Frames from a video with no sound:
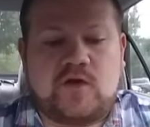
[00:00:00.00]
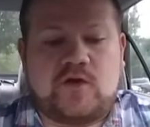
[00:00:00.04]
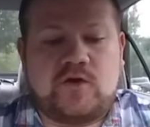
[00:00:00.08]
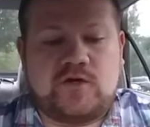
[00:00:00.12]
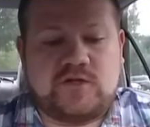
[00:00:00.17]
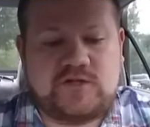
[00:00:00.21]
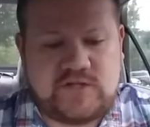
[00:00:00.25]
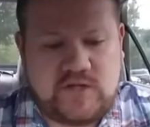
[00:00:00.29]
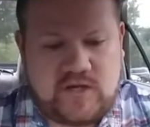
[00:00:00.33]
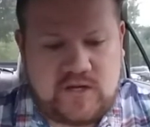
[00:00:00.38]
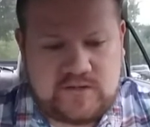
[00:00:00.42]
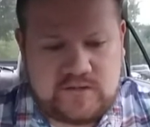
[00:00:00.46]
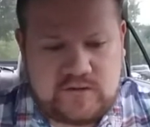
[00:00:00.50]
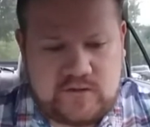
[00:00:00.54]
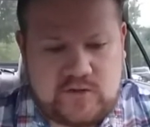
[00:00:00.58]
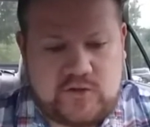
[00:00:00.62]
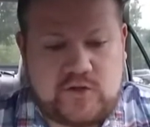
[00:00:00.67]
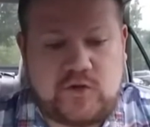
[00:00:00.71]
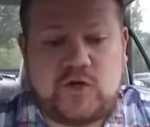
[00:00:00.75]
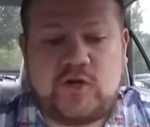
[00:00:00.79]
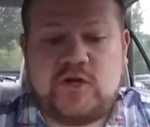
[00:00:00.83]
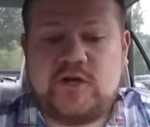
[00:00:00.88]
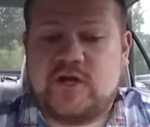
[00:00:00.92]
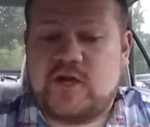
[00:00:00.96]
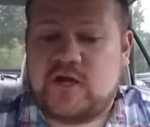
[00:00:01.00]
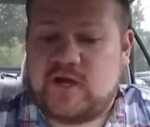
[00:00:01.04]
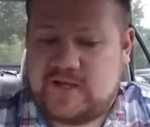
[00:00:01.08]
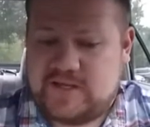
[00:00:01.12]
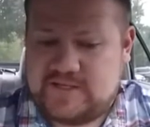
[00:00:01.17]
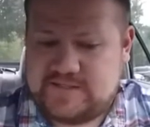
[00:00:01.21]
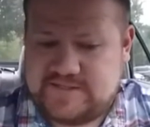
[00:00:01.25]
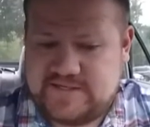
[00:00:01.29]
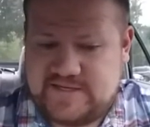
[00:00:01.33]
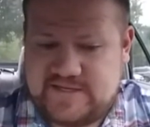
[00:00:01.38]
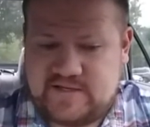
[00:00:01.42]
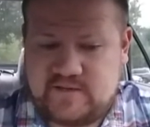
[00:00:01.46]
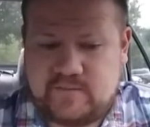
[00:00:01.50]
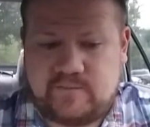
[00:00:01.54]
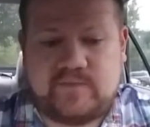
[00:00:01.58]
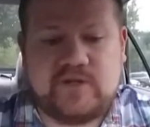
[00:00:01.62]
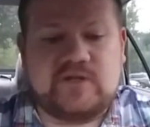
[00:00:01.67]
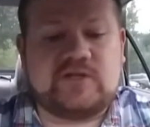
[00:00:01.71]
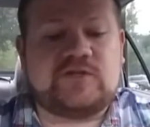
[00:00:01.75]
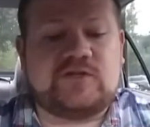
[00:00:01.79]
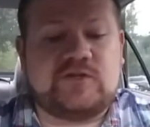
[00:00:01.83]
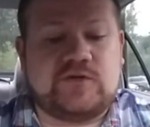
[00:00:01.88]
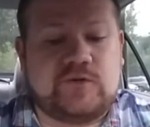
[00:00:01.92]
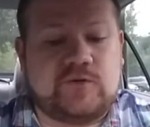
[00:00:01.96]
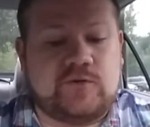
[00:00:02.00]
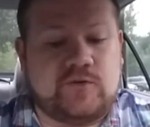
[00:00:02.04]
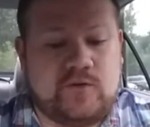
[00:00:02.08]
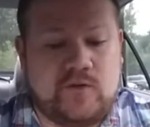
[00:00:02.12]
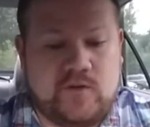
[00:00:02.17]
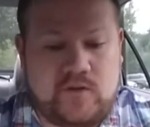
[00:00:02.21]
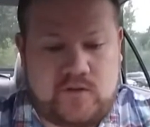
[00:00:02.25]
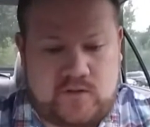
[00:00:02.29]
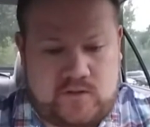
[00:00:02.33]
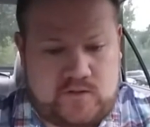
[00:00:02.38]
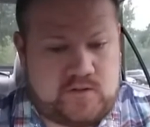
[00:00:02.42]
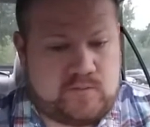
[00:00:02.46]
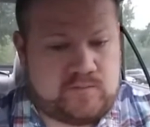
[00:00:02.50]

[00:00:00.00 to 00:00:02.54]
Good, ta good content, but dude,